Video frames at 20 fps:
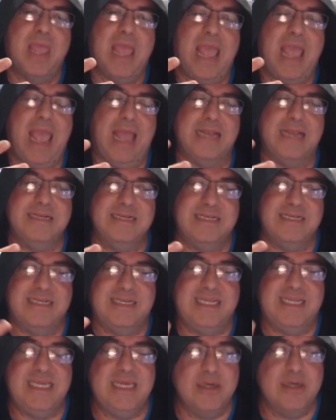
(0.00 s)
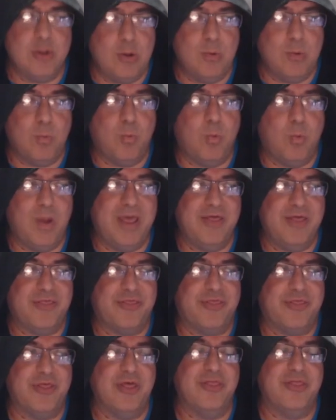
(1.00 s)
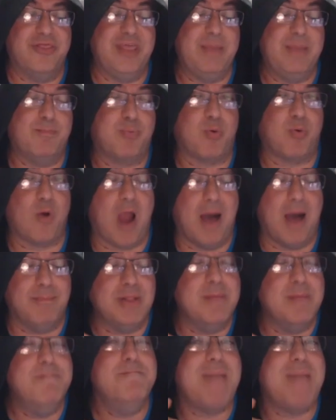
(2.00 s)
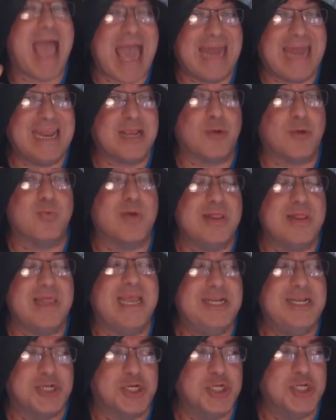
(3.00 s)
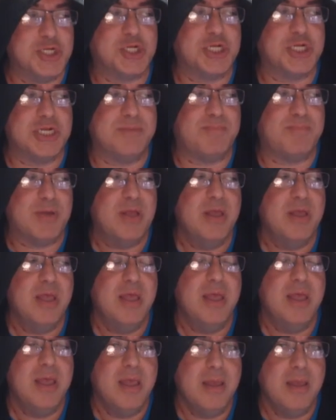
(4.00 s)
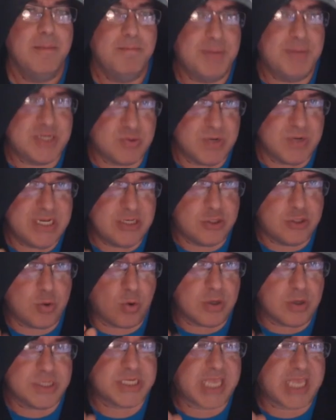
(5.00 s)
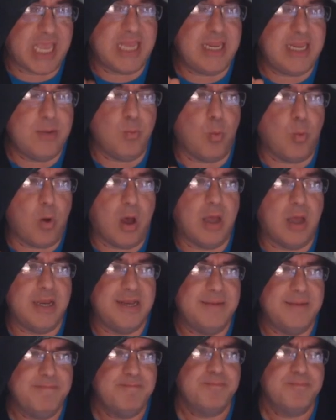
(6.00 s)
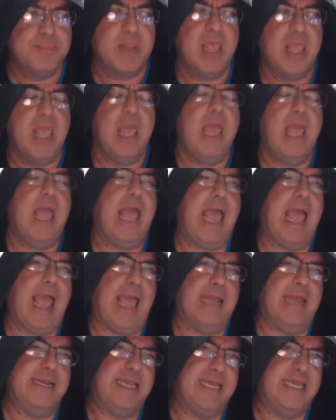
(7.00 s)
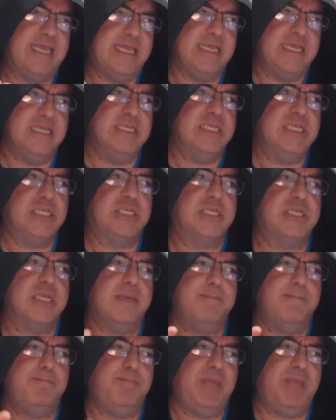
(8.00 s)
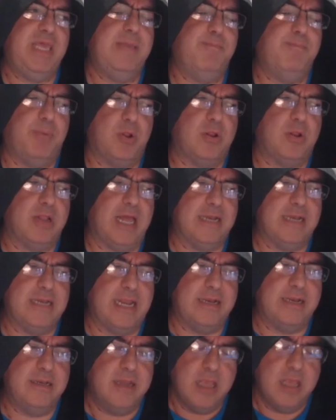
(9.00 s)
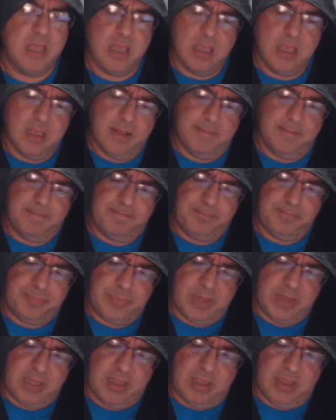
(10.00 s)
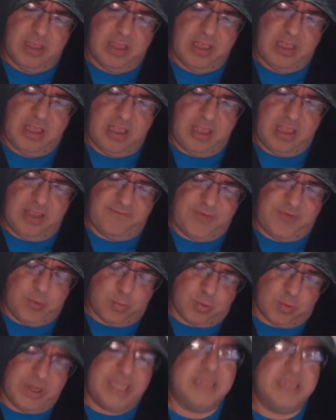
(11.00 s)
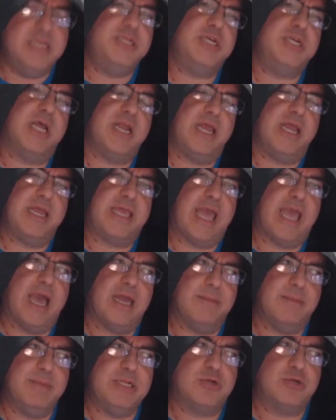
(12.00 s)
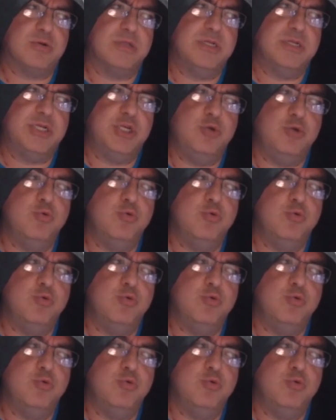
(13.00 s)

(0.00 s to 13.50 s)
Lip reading: and deal with the problematic relationship between Dorsk 81 and his people. And if you read the Jedi Academy trilogy, you